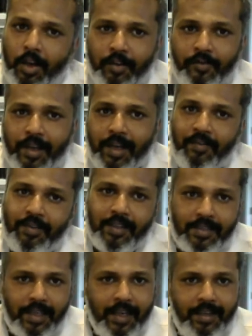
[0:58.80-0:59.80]
if you have
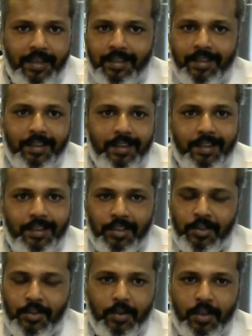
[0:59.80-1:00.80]
decided that you are